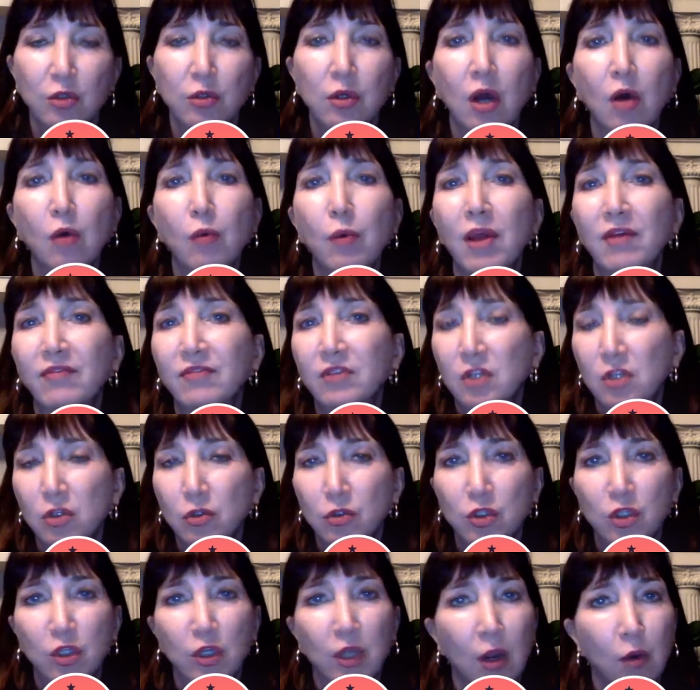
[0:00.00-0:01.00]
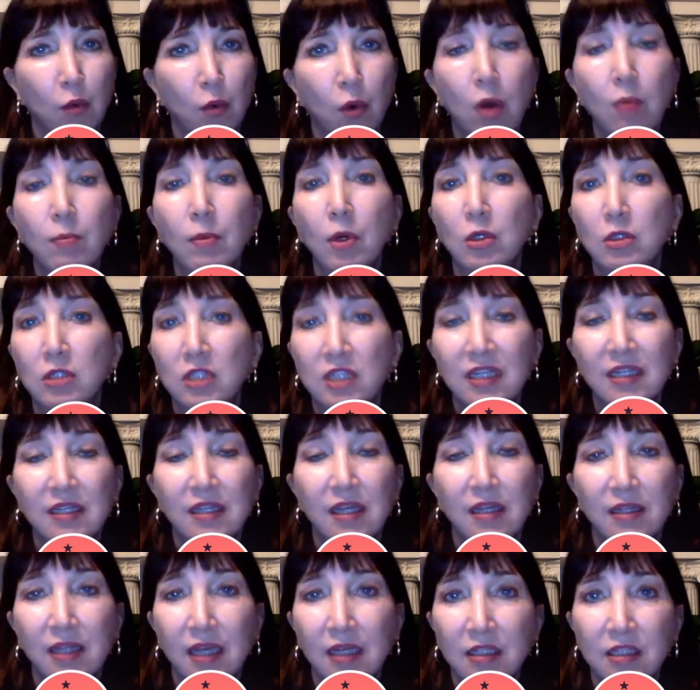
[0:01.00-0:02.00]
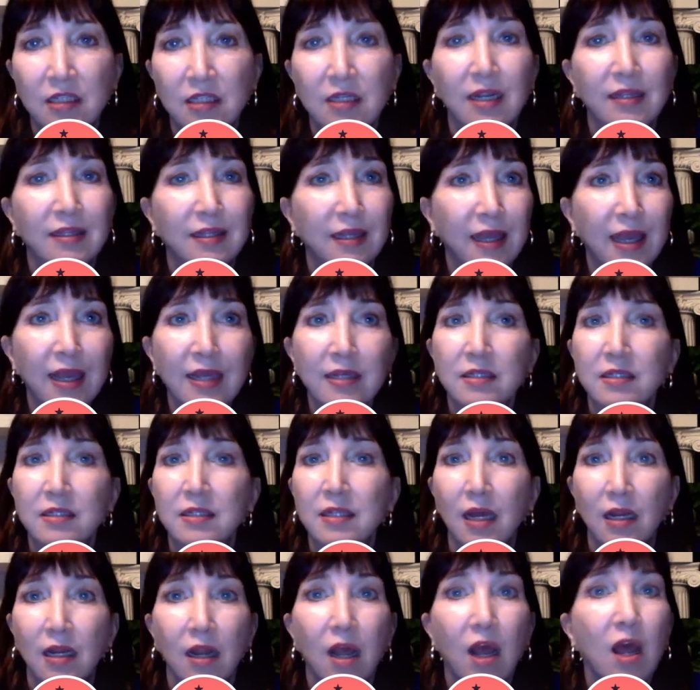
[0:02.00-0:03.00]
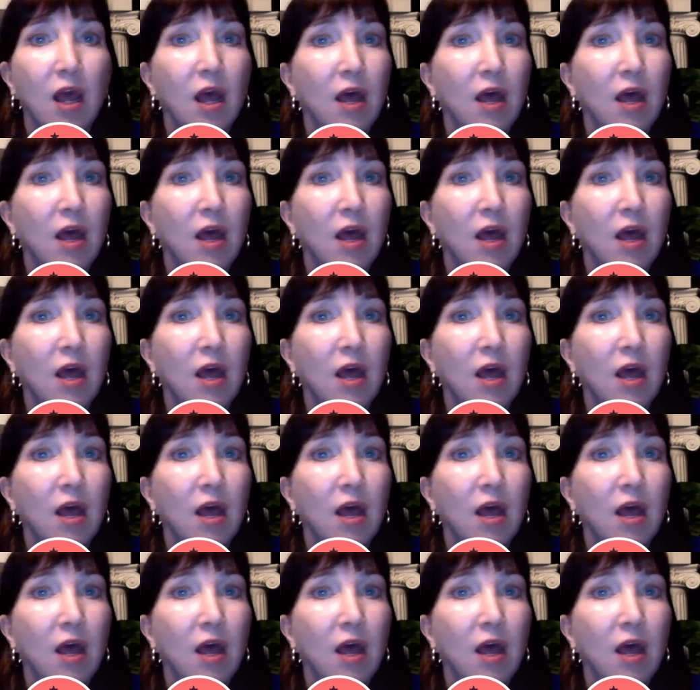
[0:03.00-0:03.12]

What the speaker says: And all we have to do is look at Walmart and see that that's not the case, that